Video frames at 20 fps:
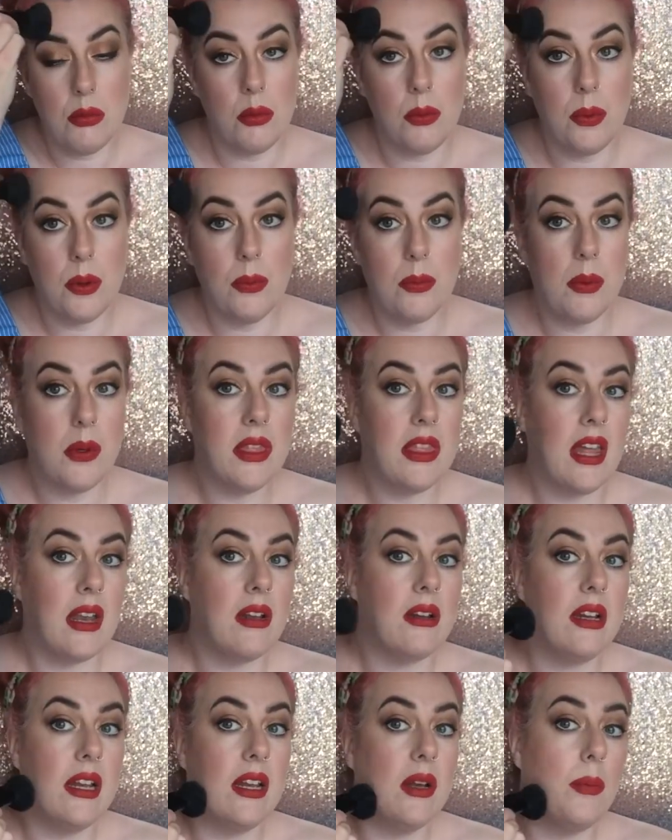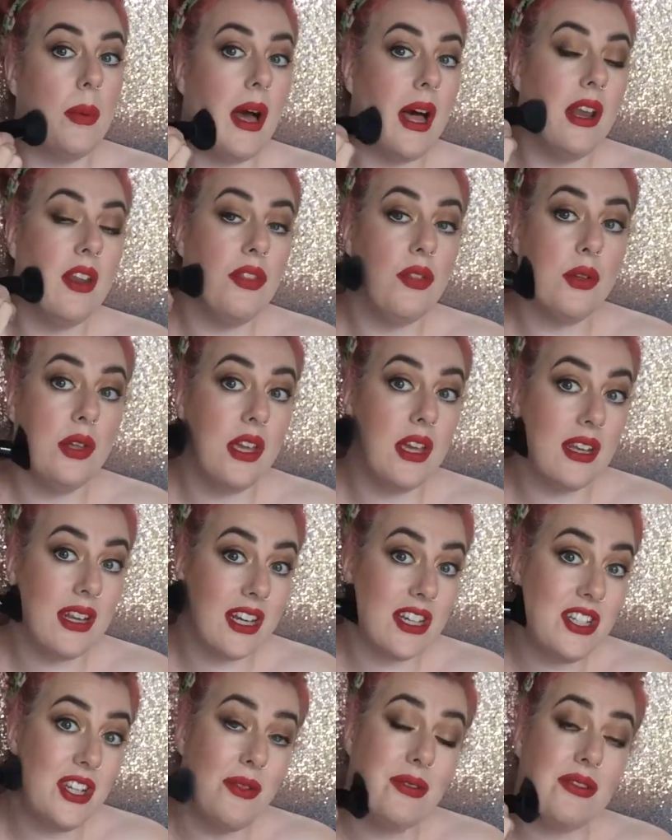With that little palette though, you can
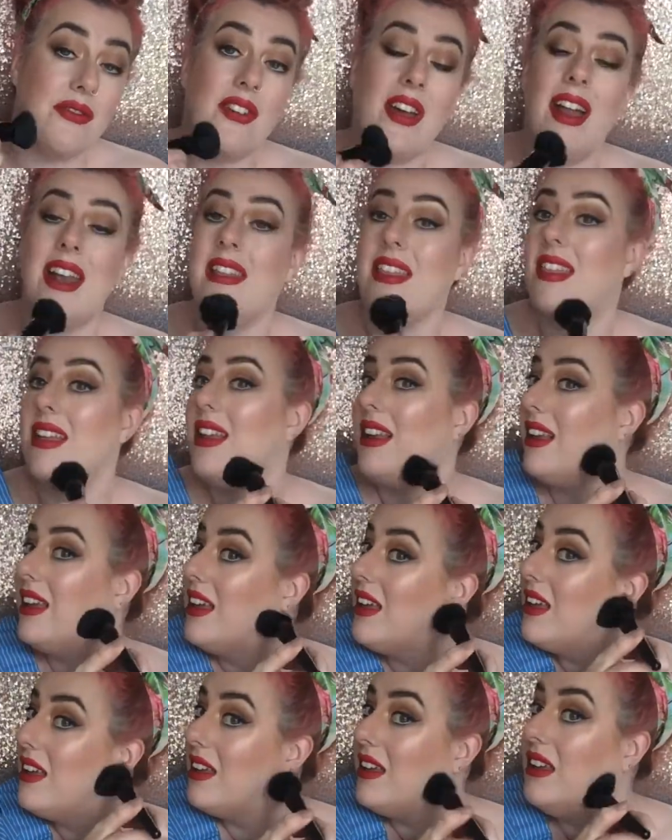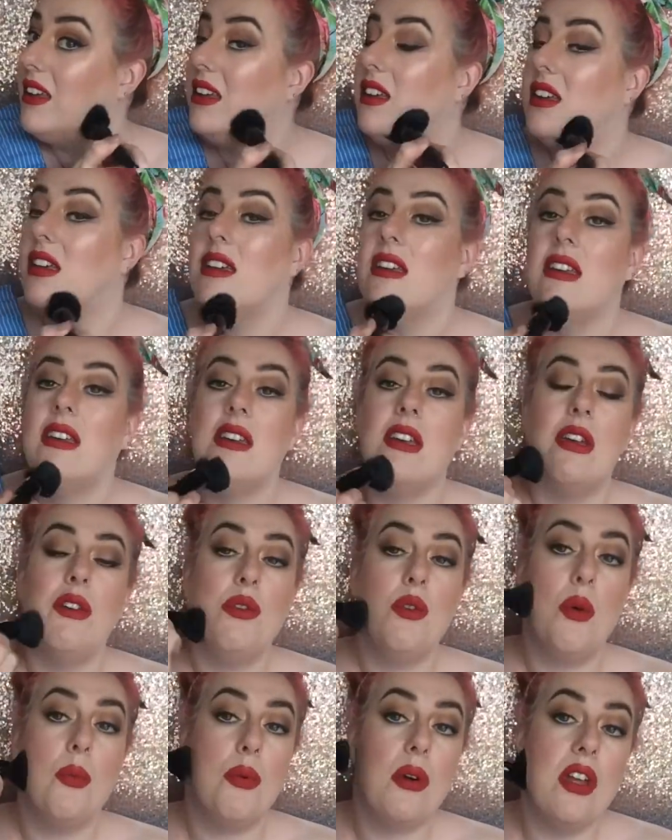actually use it for anything. Like if
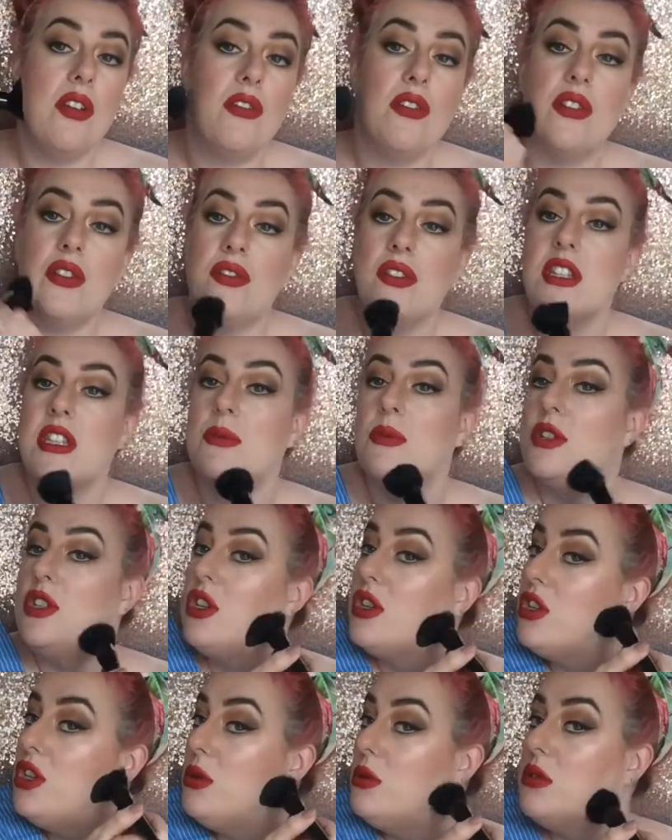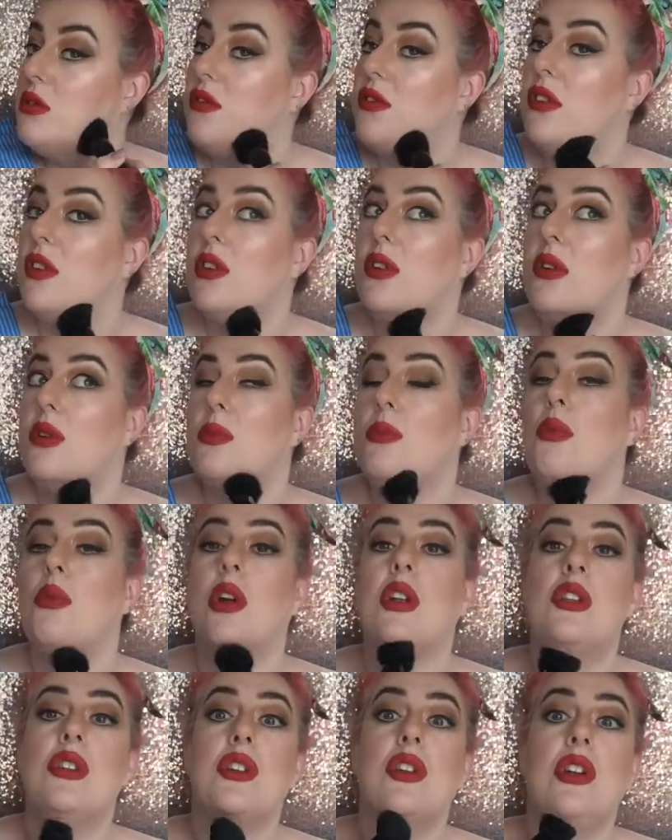you're brave enough, I suppose you could use it for
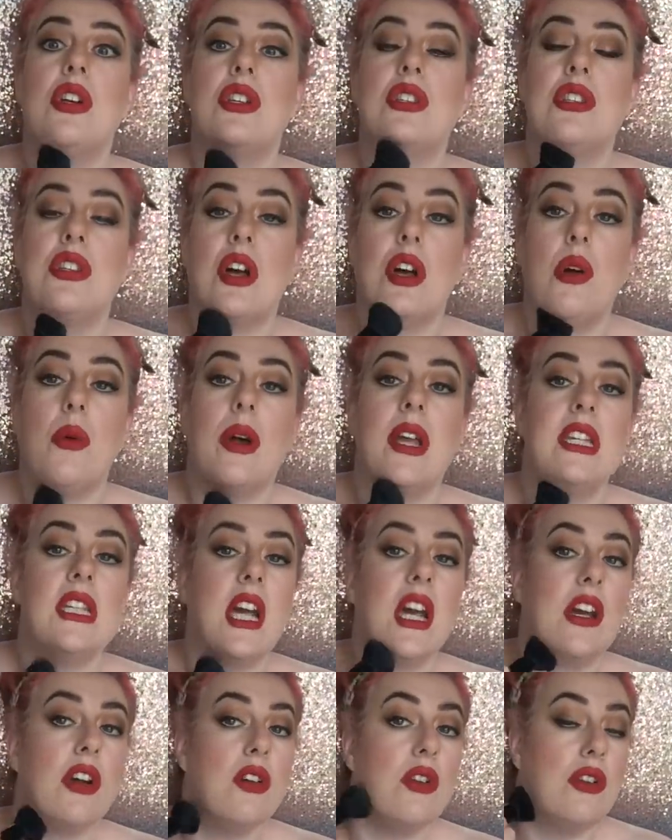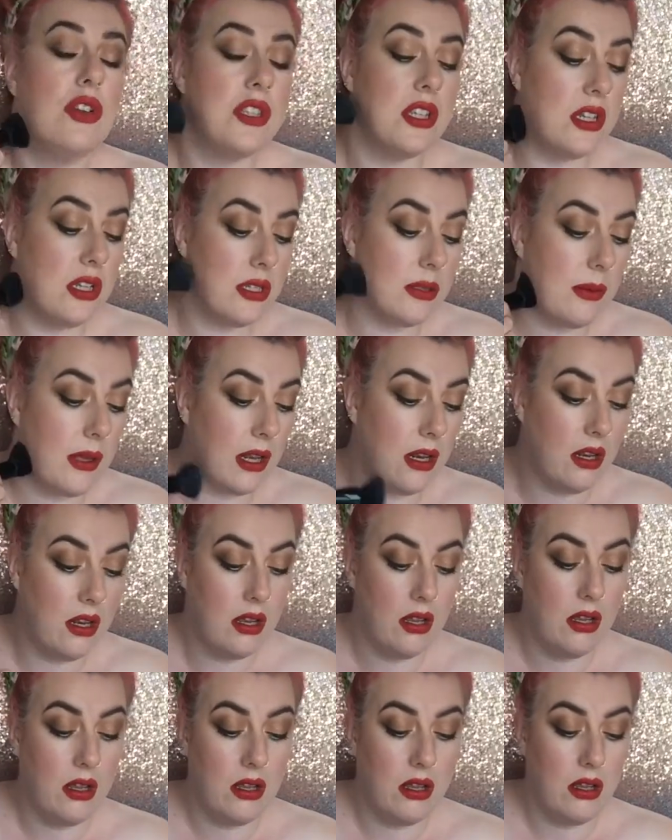bronzer because it's got quite dark colours in it as well.
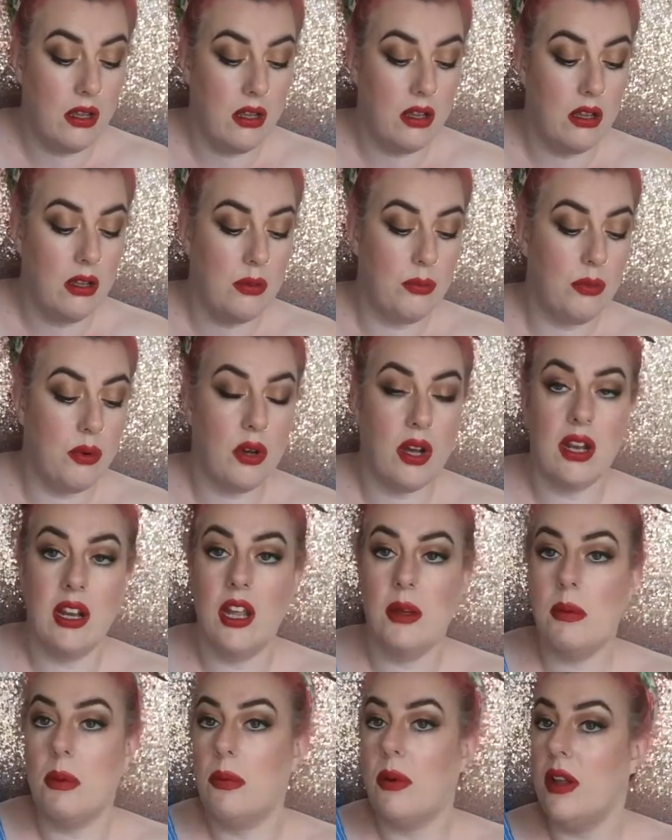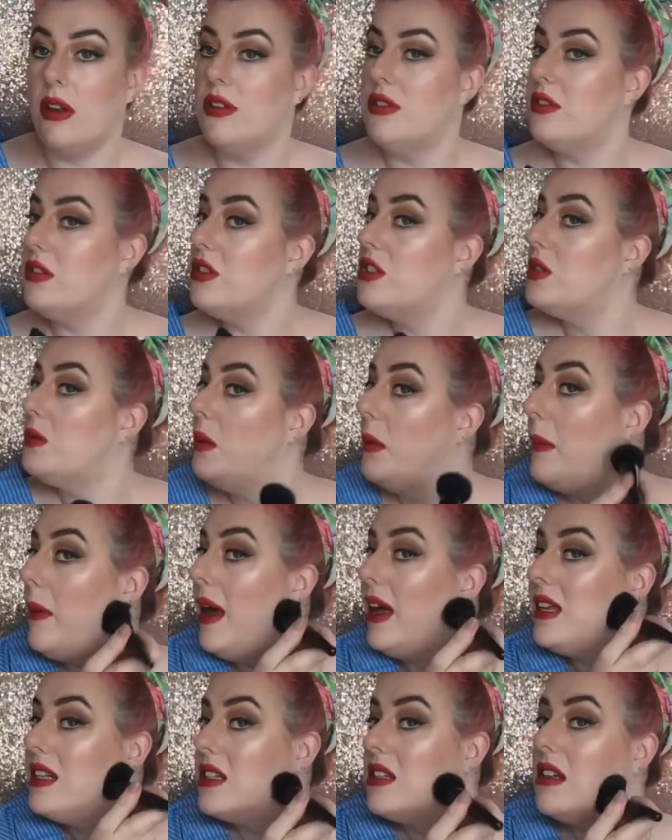but I like my bronzers to be
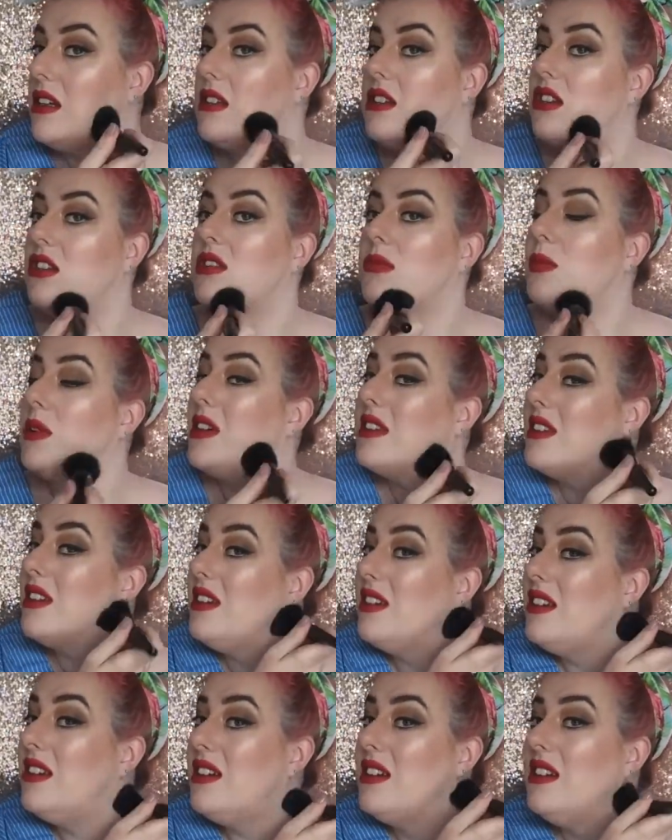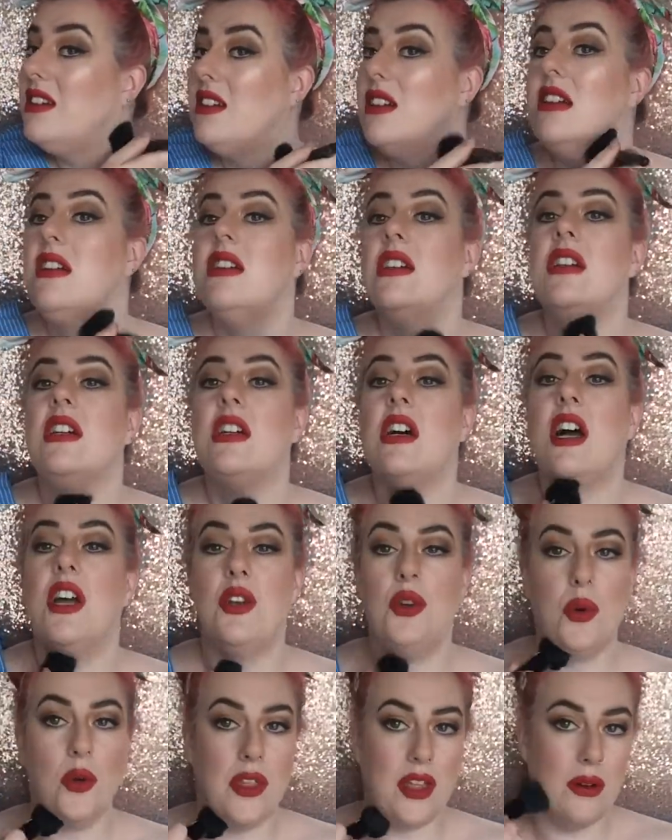matte, just because I
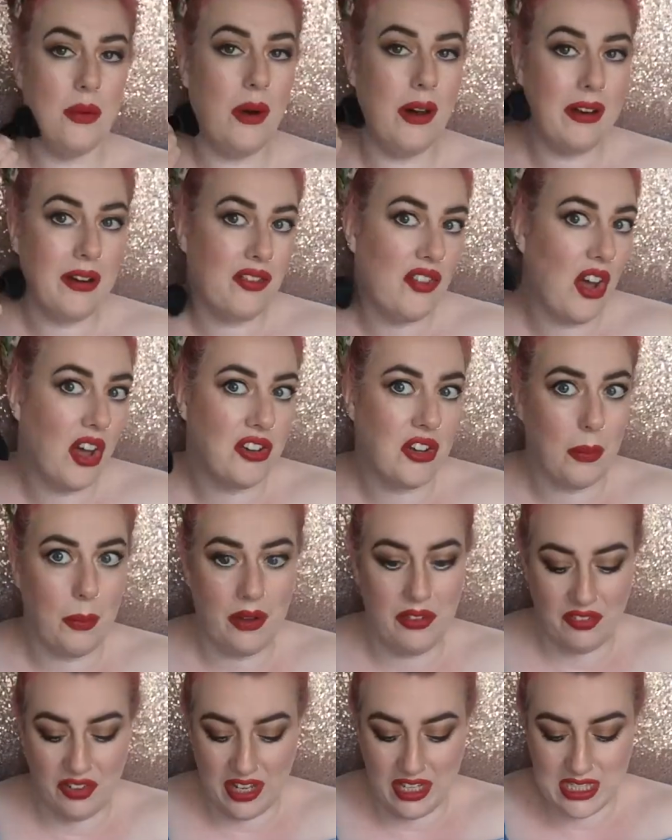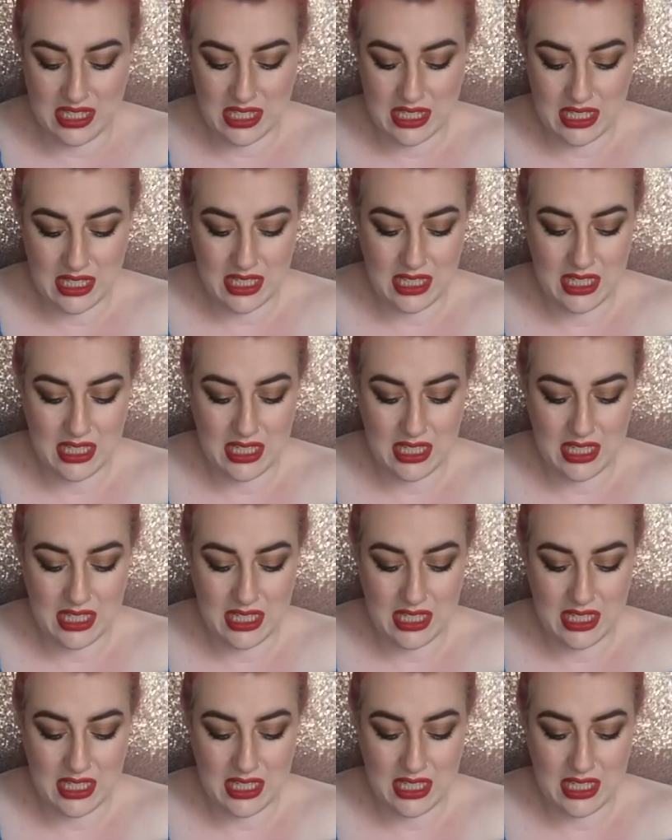know then what I've got on my face.